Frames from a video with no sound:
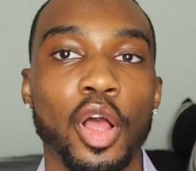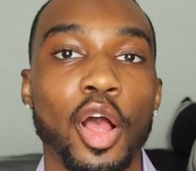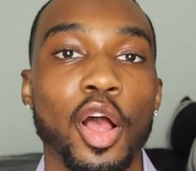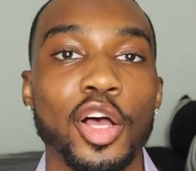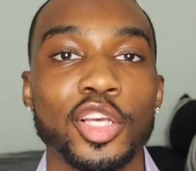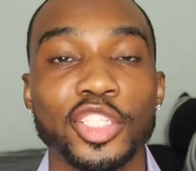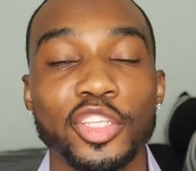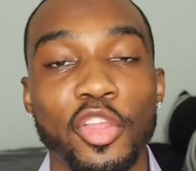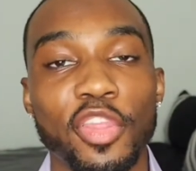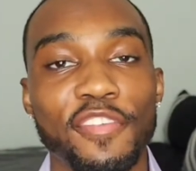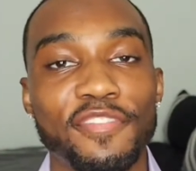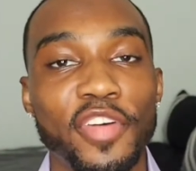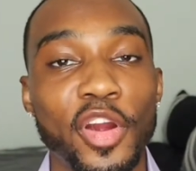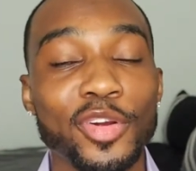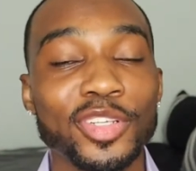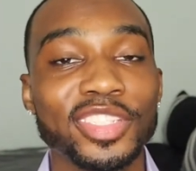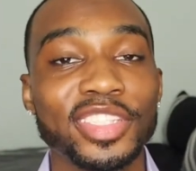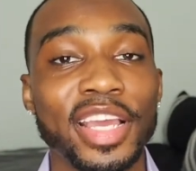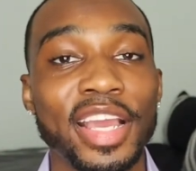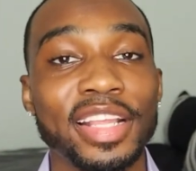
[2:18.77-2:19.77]
So the
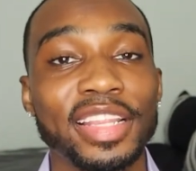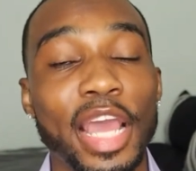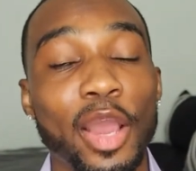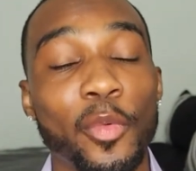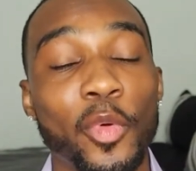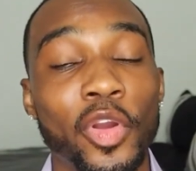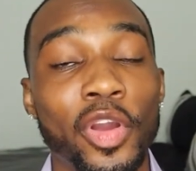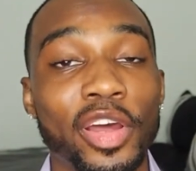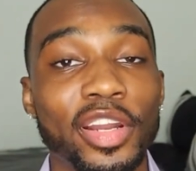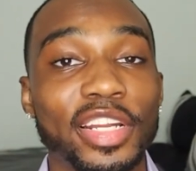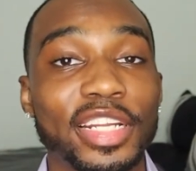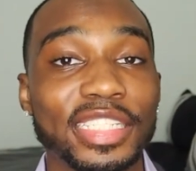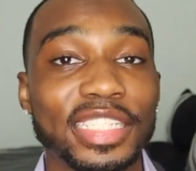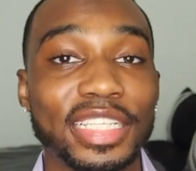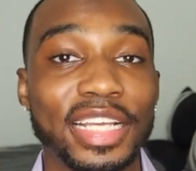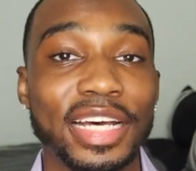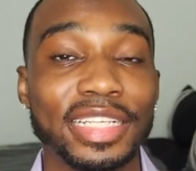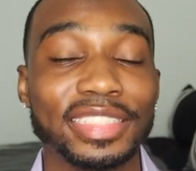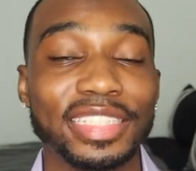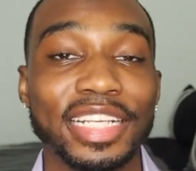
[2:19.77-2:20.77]
first thing that we're going to
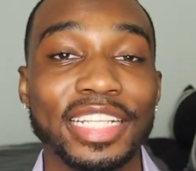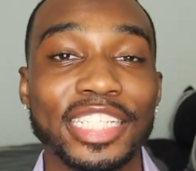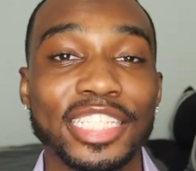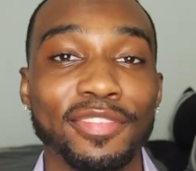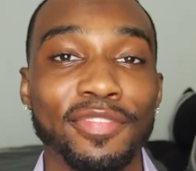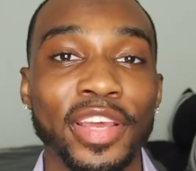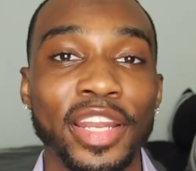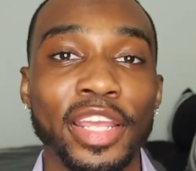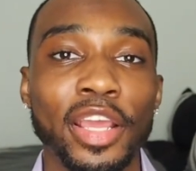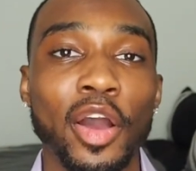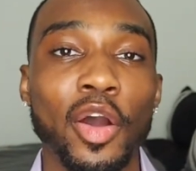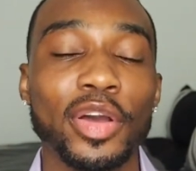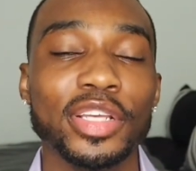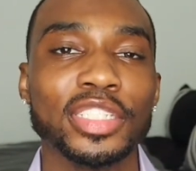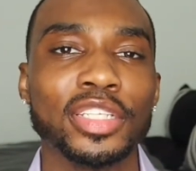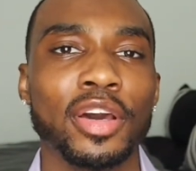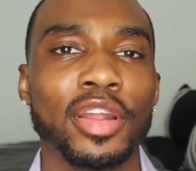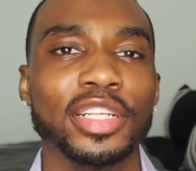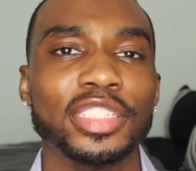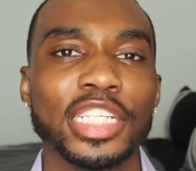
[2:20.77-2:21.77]
discuss in this video is
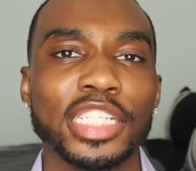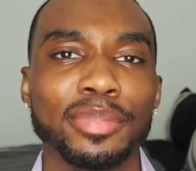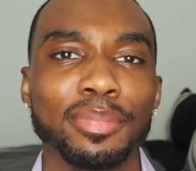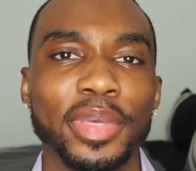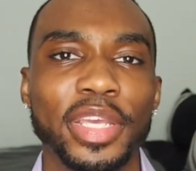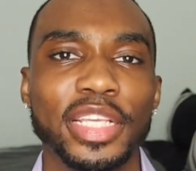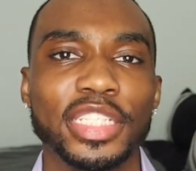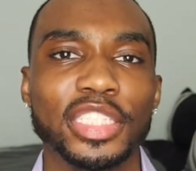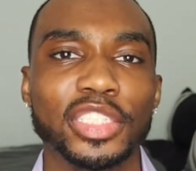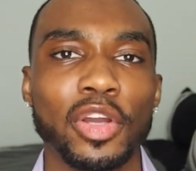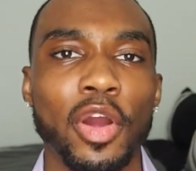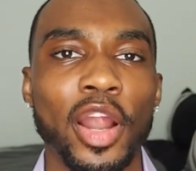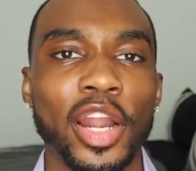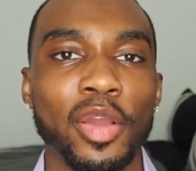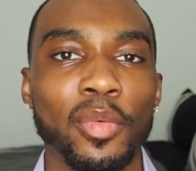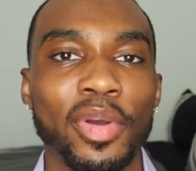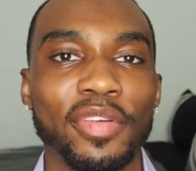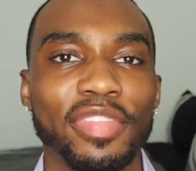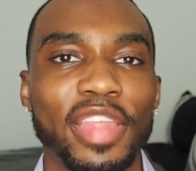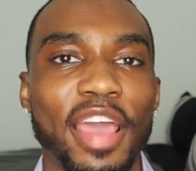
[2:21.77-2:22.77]
going to just be
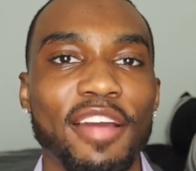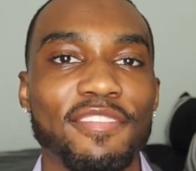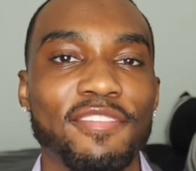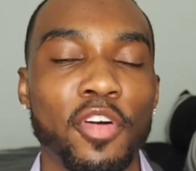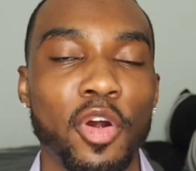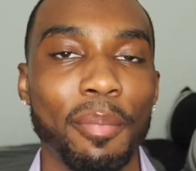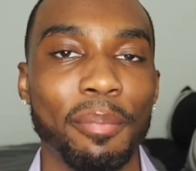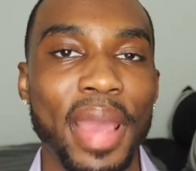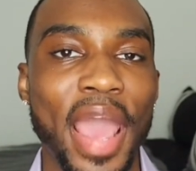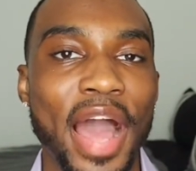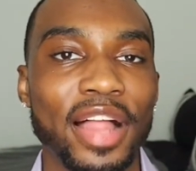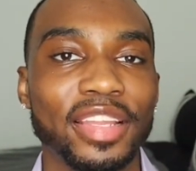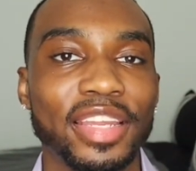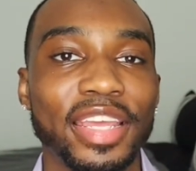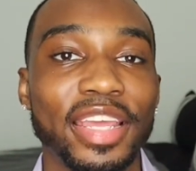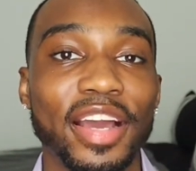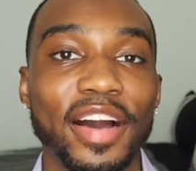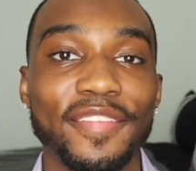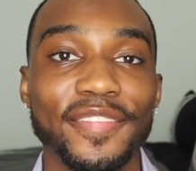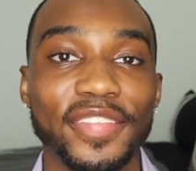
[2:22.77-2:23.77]
starting with that
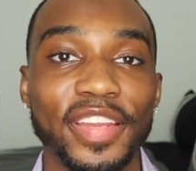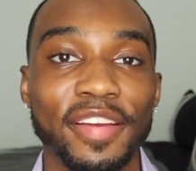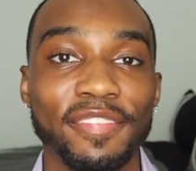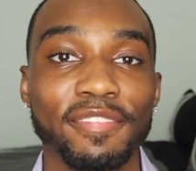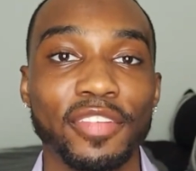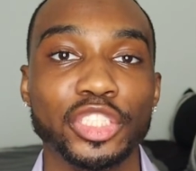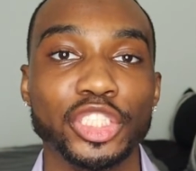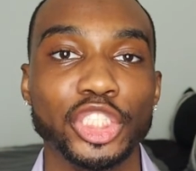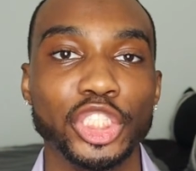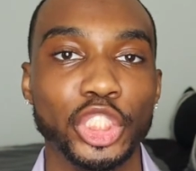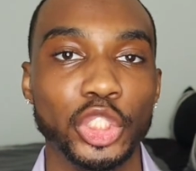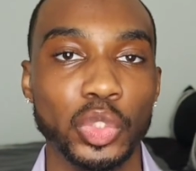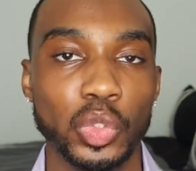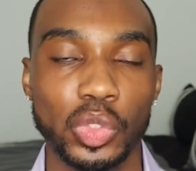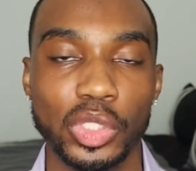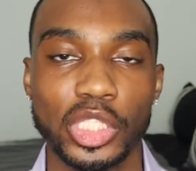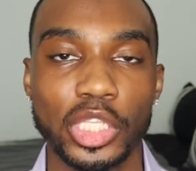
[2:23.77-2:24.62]
formality of different shoes.